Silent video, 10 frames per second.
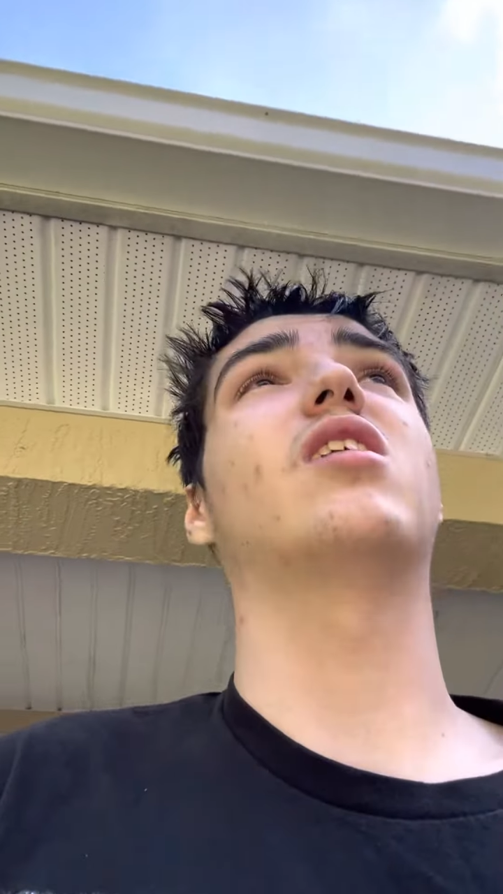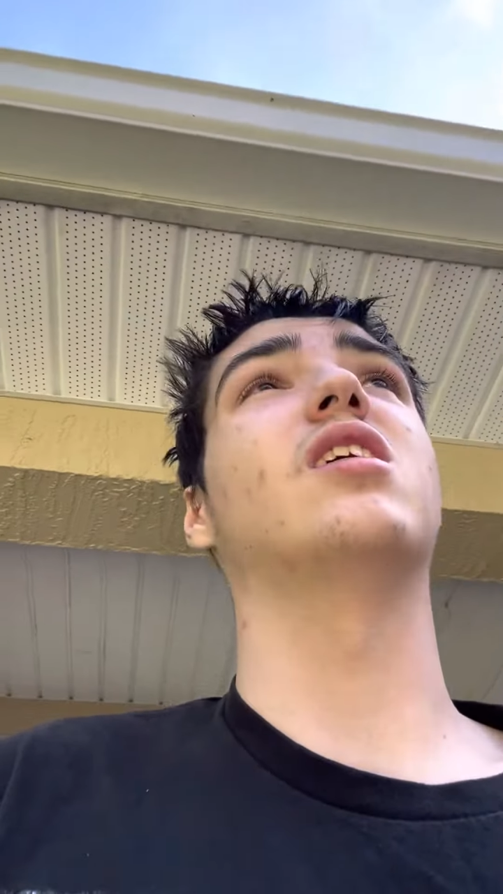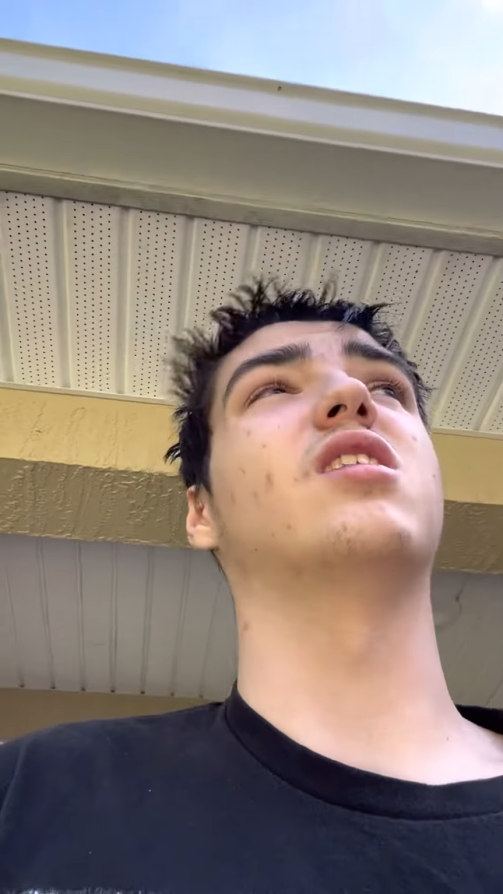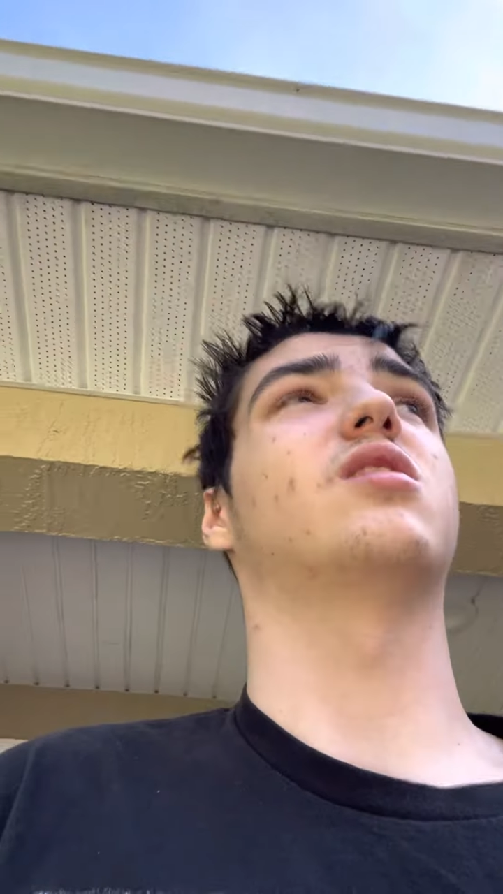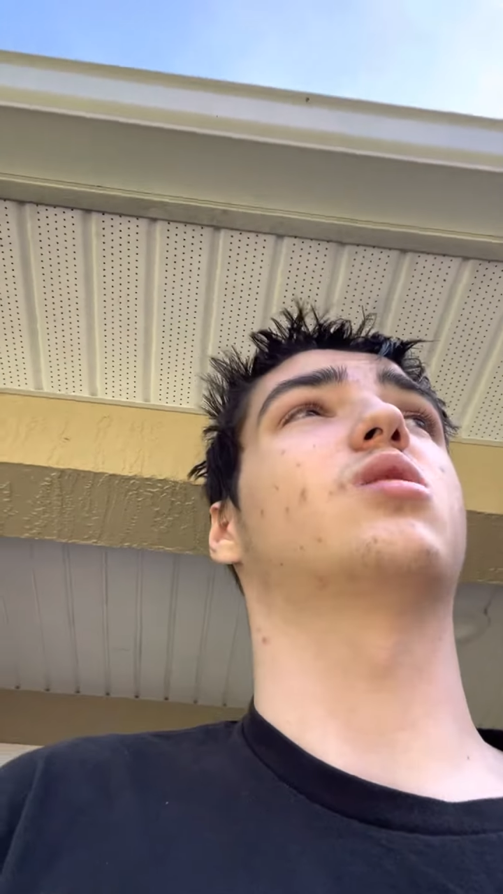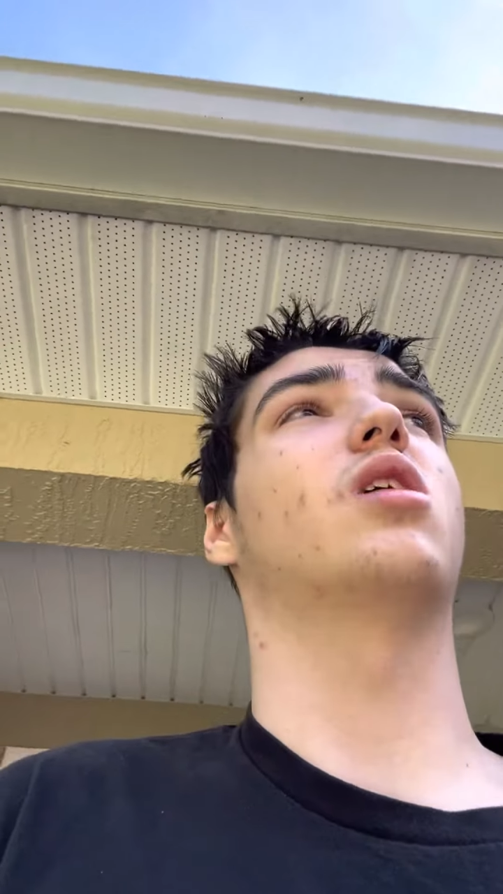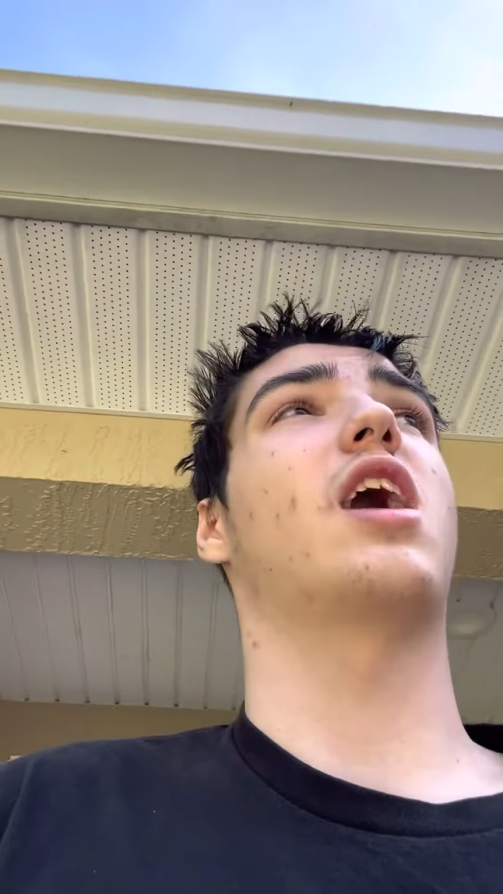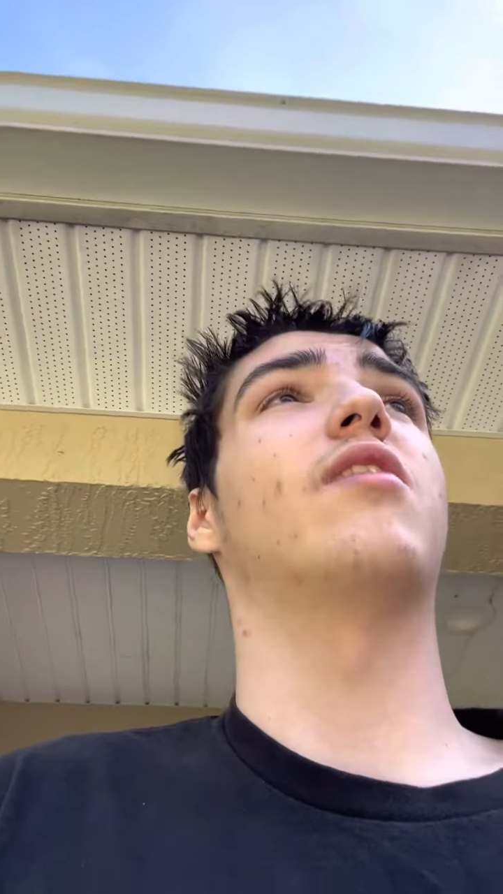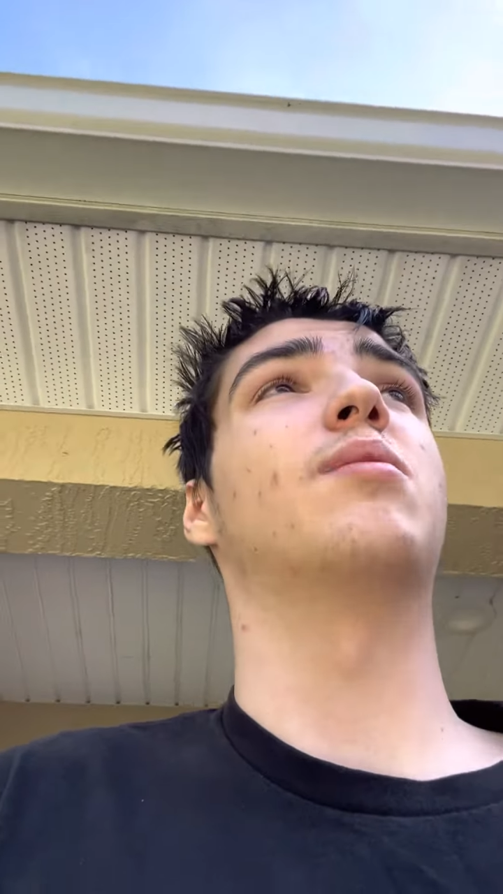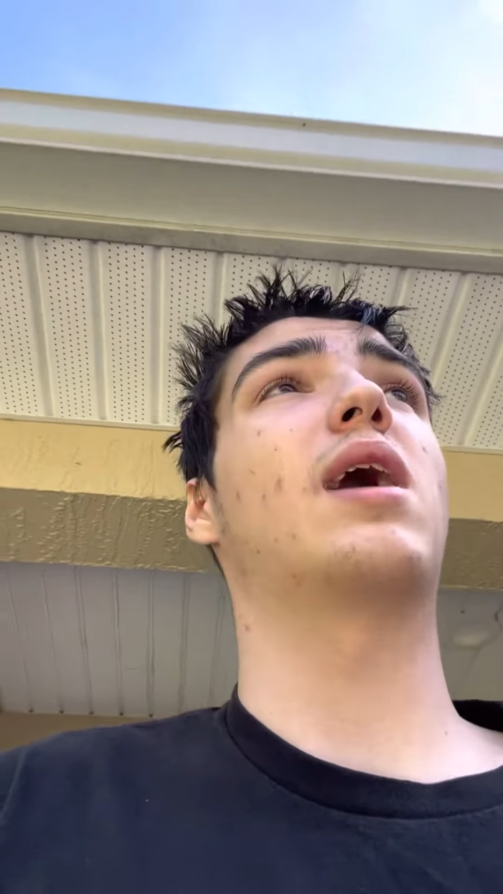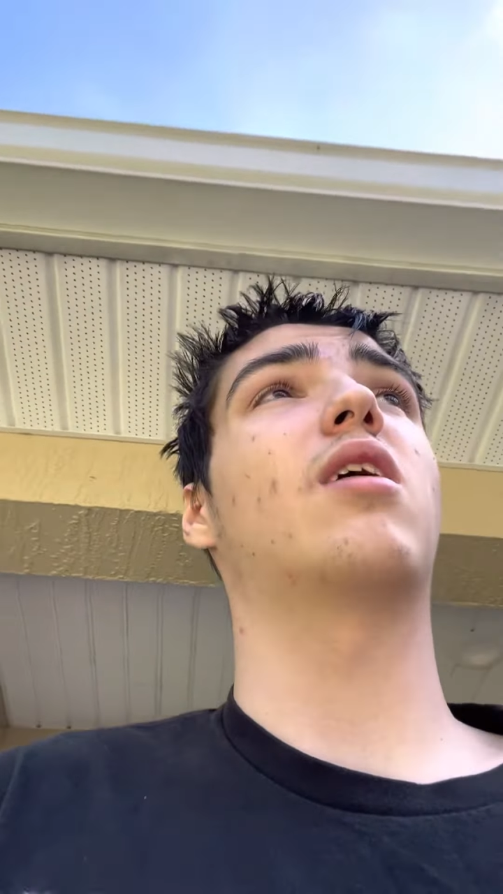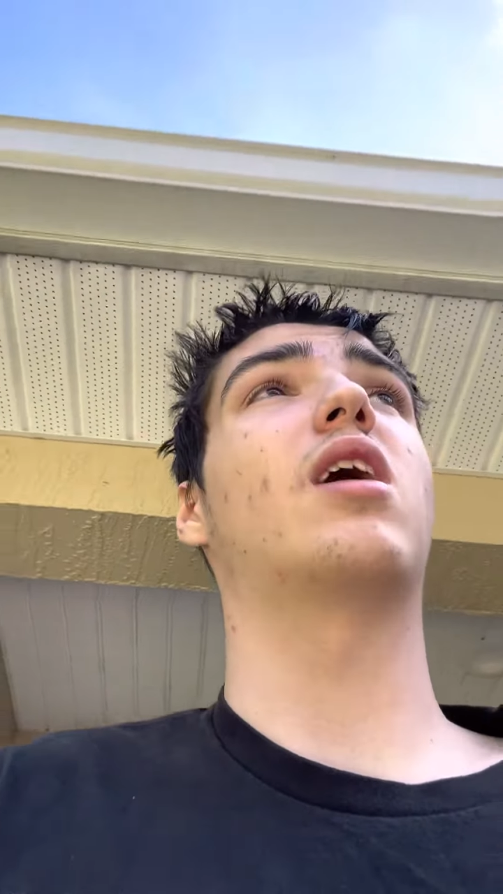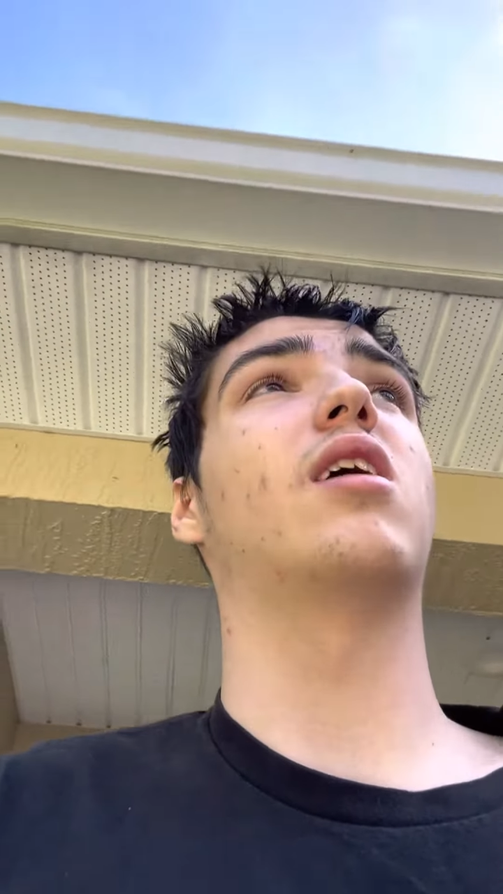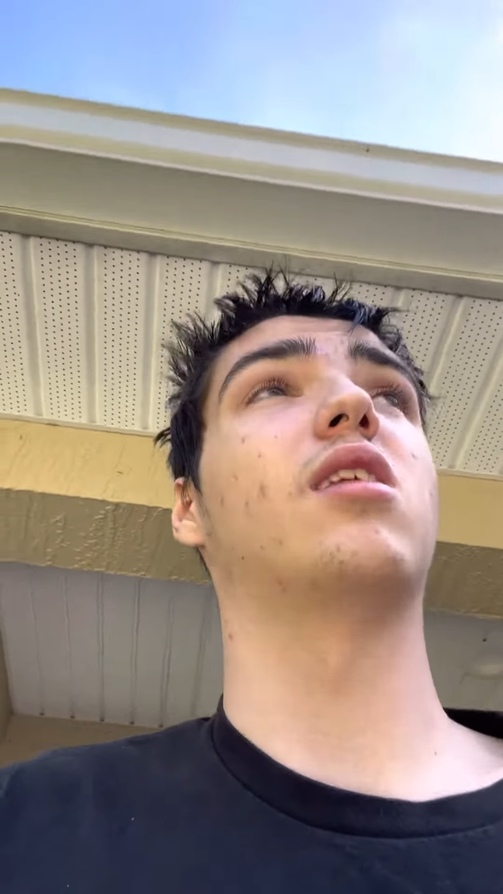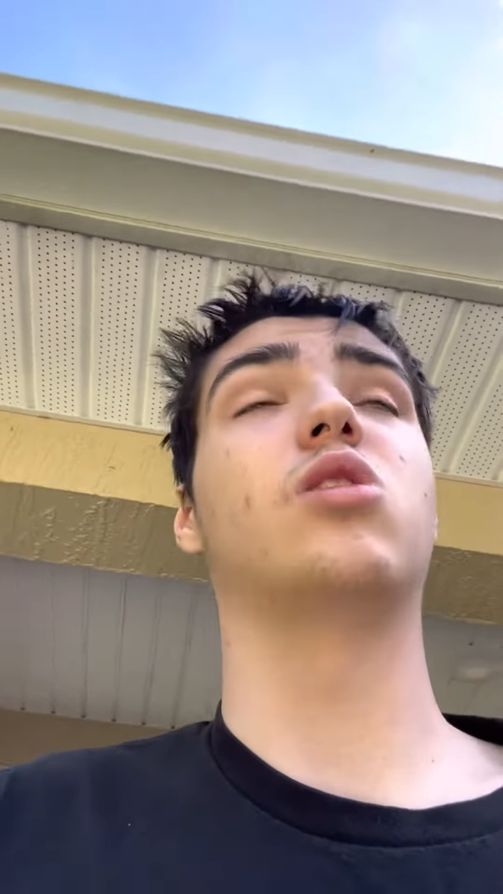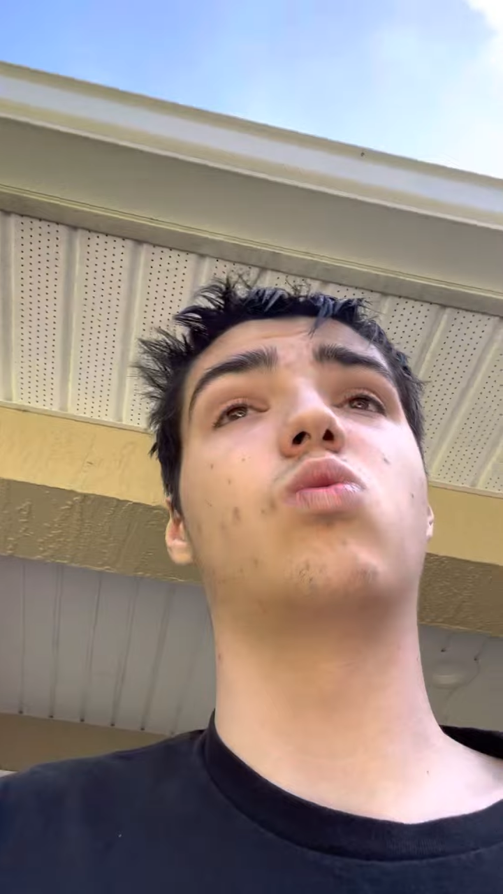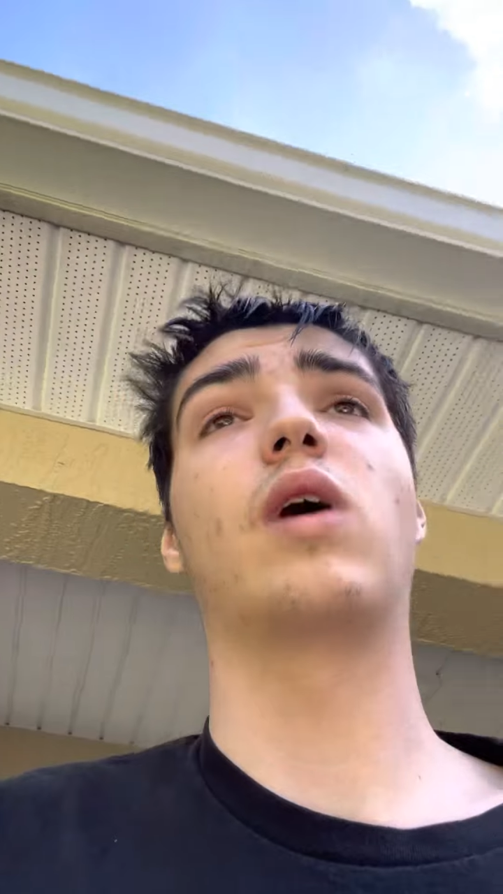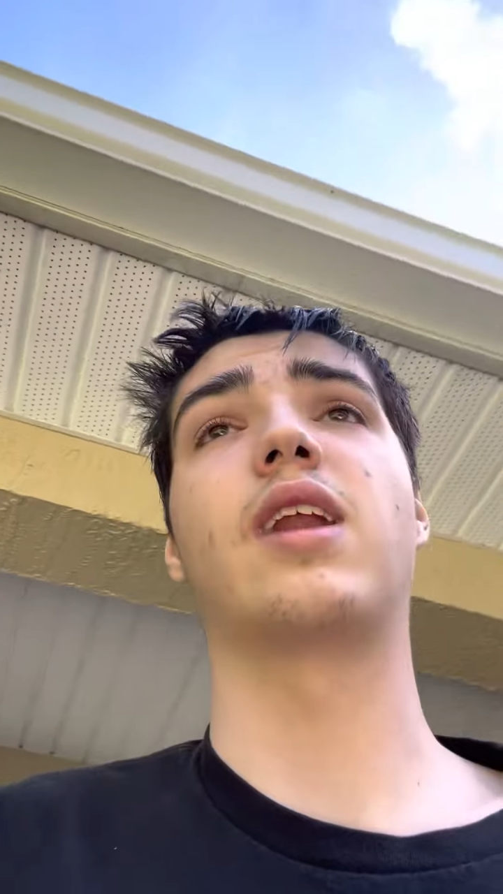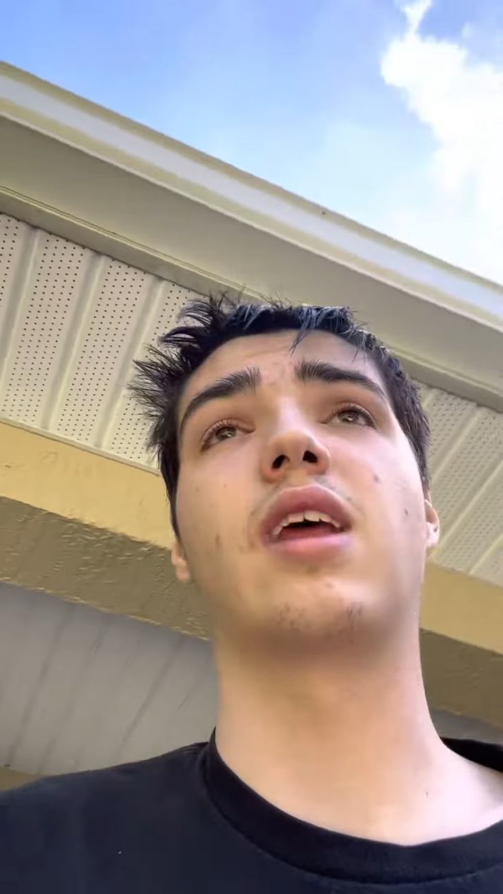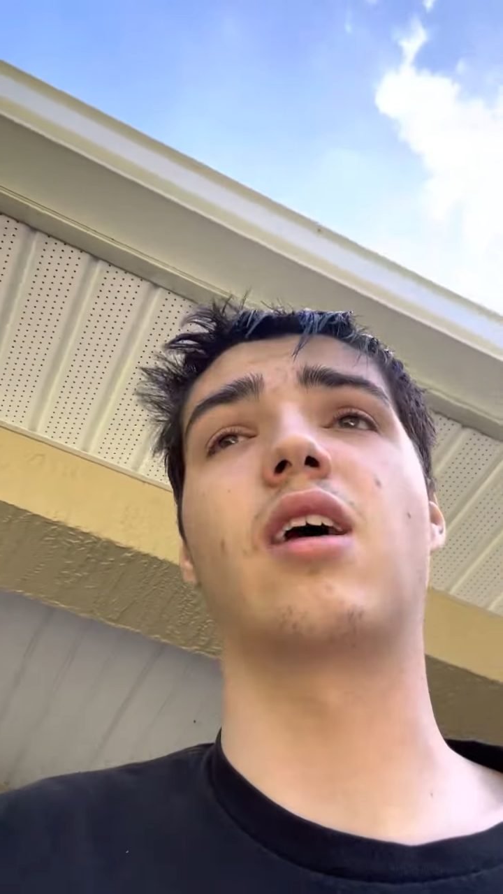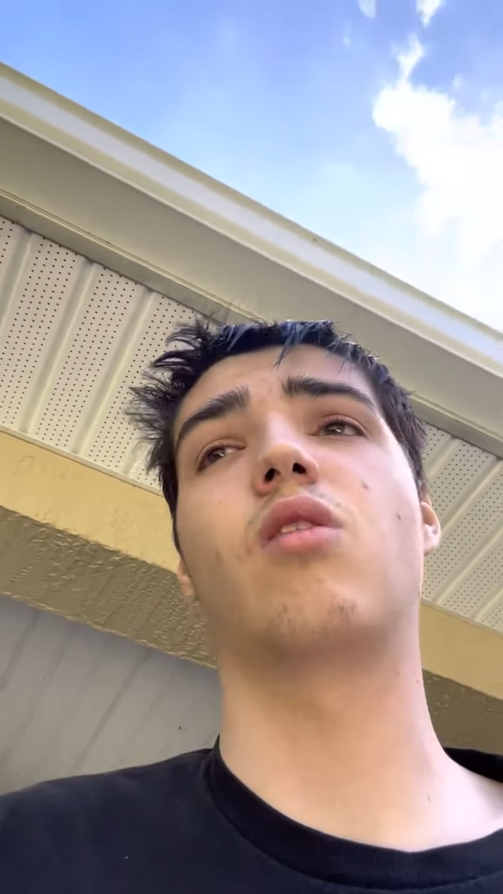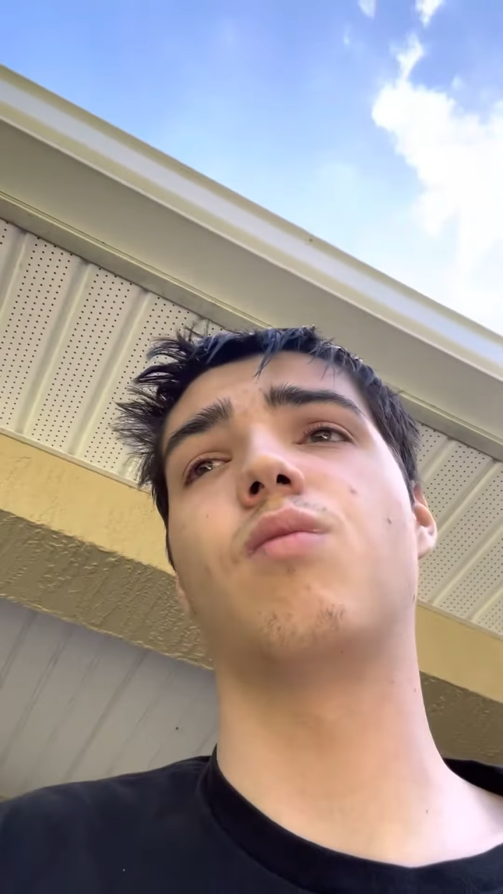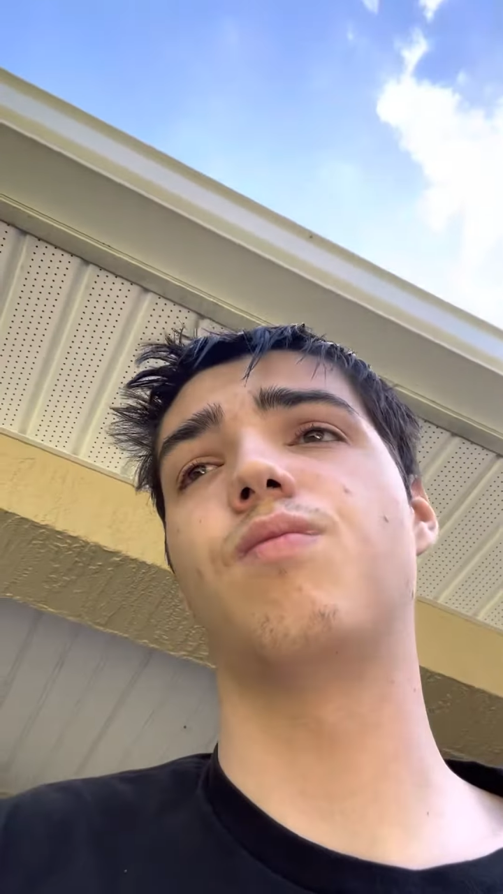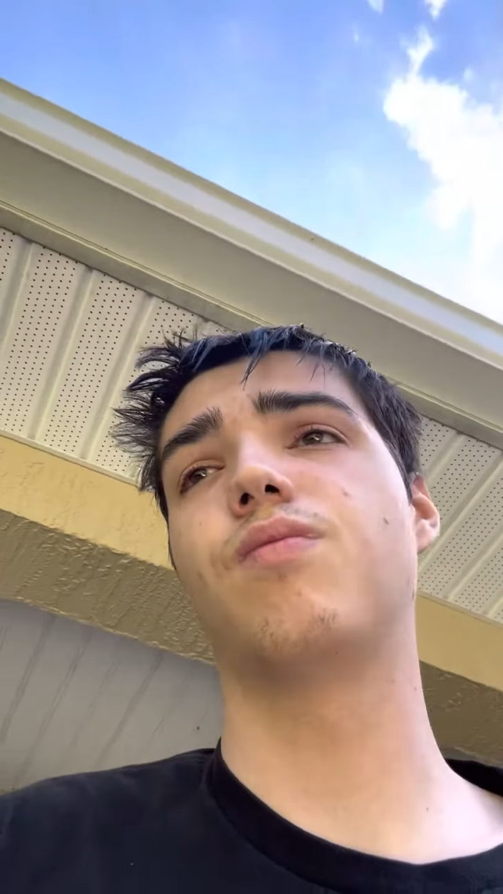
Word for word: and they're still having power outage right now.